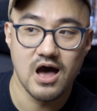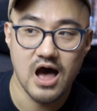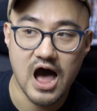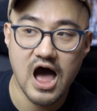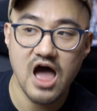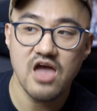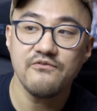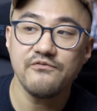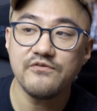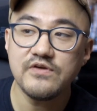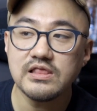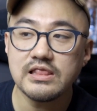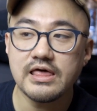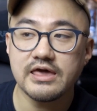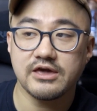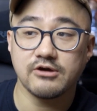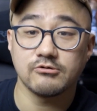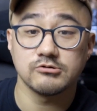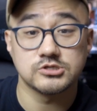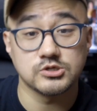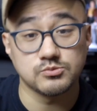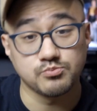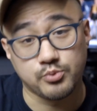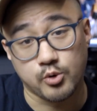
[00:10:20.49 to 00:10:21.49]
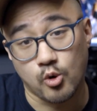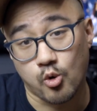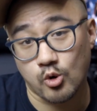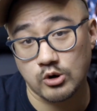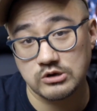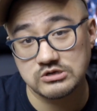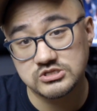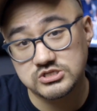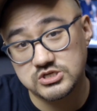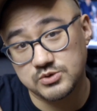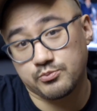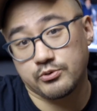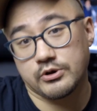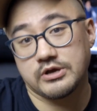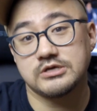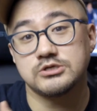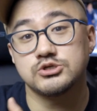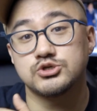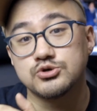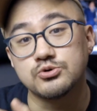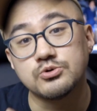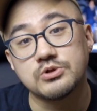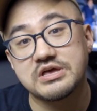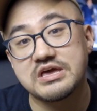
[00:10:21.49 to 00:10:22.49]
I feel like it was important to bring
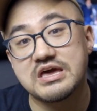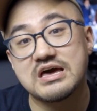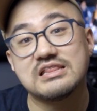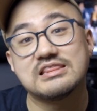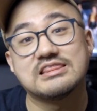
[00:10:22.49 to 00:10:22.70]
Julia